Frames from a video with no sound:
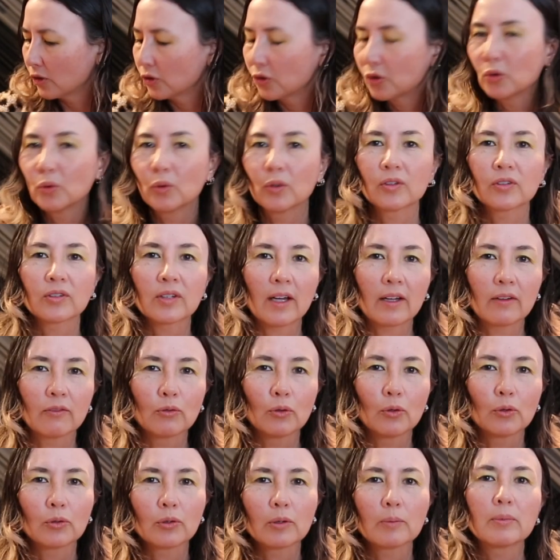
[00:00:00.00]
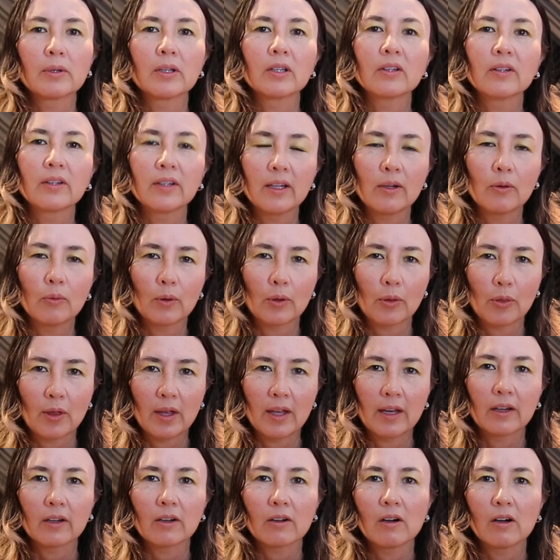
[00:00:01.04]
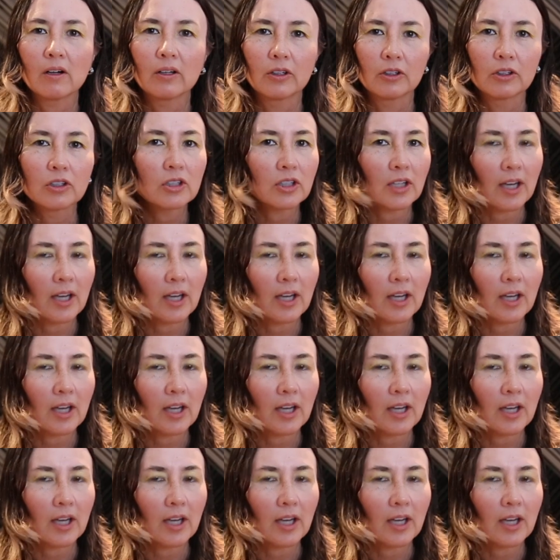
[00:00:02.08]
suicide vulnerability within college